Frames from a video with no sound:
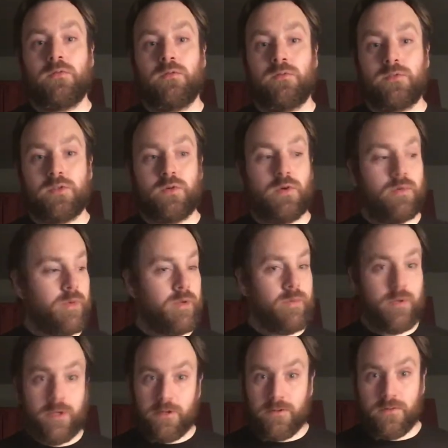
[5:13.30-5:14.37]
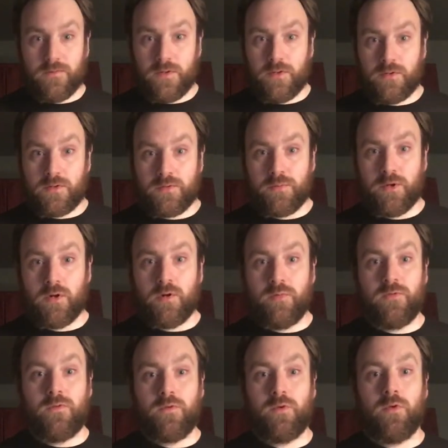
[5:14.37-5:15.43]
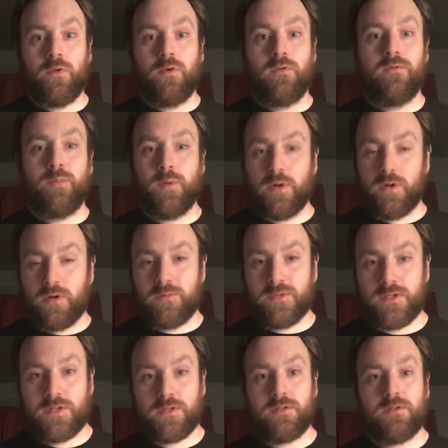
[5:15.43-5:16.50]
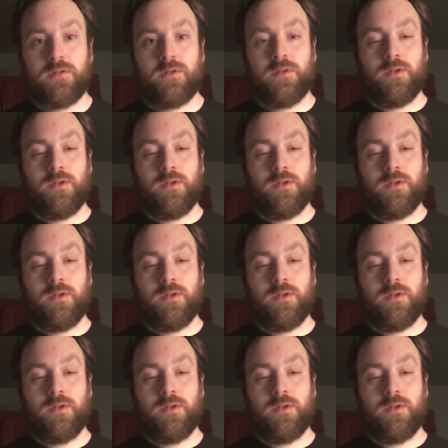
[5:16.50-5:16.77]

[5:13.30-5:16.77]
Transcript: so I might make another video tomorrow before football comes on.